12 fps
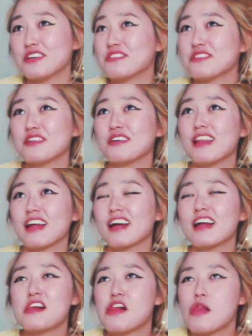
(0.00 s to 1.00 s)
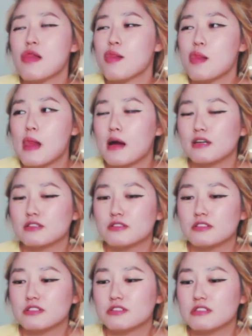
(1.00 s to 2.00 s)
I don't even know, I got
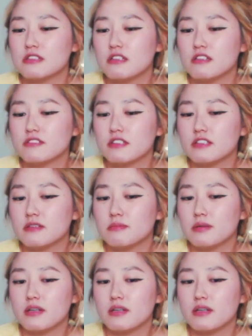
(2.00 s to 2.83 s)
so into it all of a sudden.